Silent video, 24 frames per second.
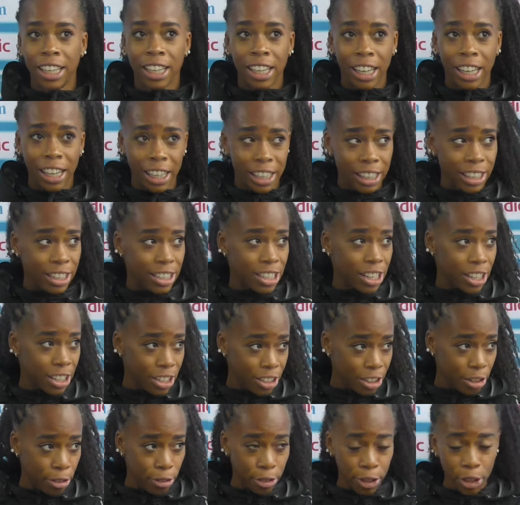And it's
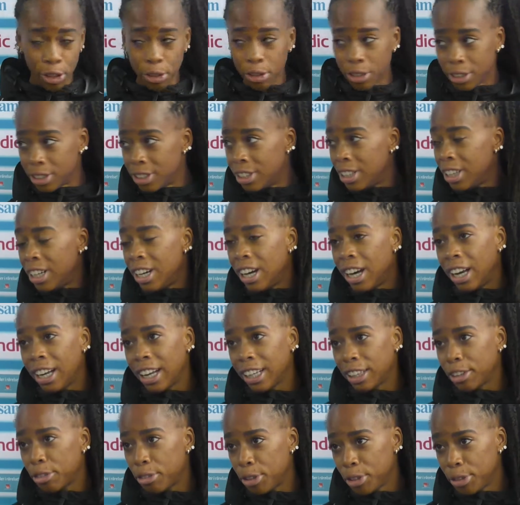the view. I
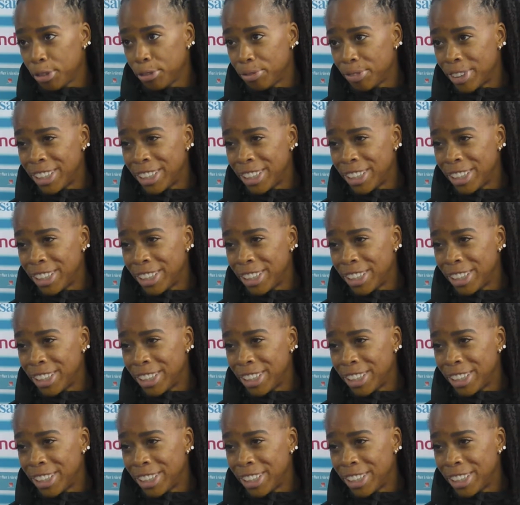like the view.